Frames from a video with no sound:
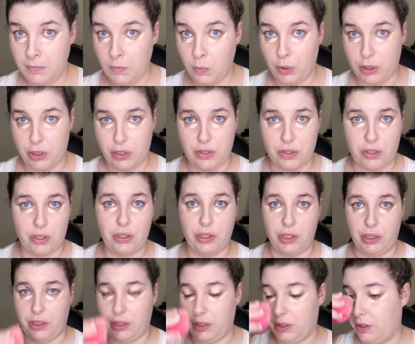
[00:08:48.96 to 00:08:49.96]
which is
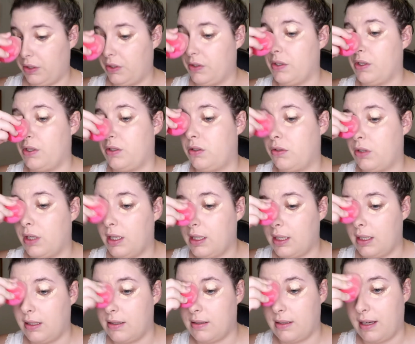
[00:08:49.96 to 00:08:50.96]
good because
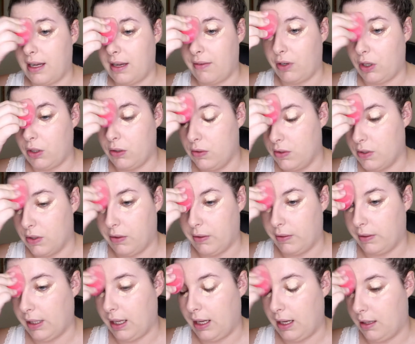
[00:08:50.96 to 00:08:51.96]
Australia doesn't have an
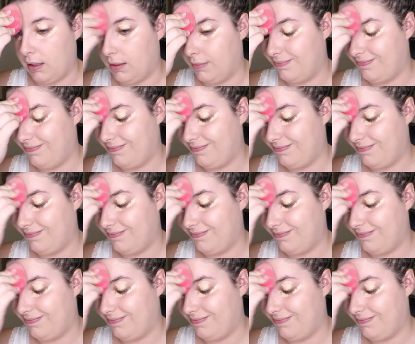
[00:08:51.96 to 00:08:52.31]
ozone layer.